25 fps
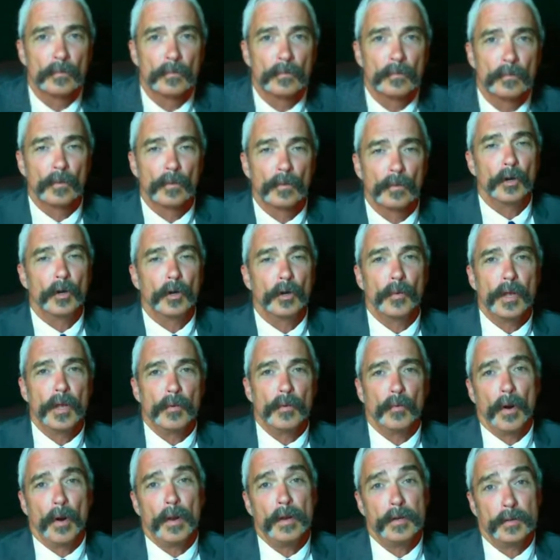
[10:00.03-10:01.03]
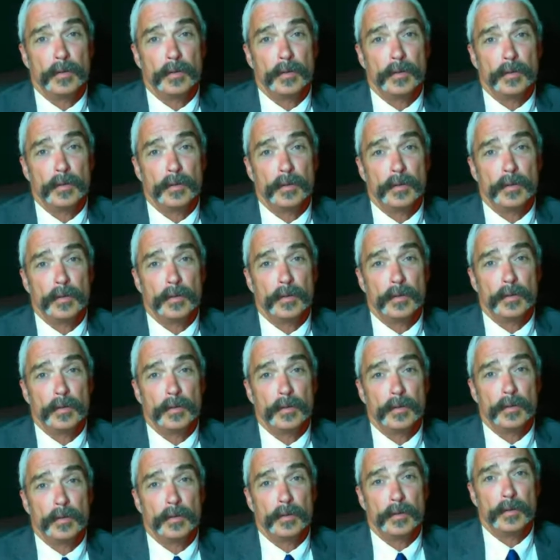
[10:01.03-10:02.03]
What a great
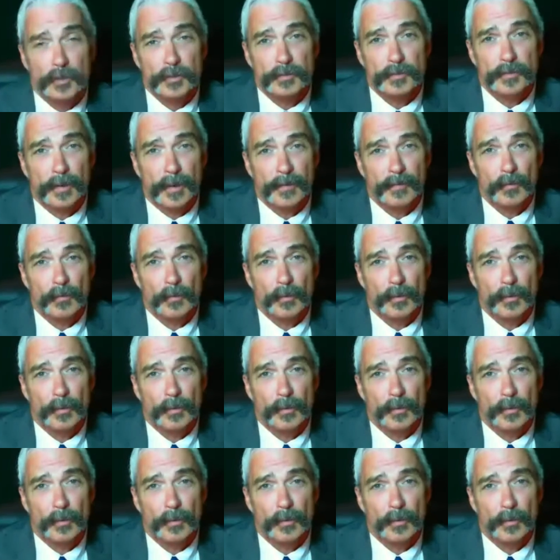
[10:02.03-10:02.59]
resource for everyone to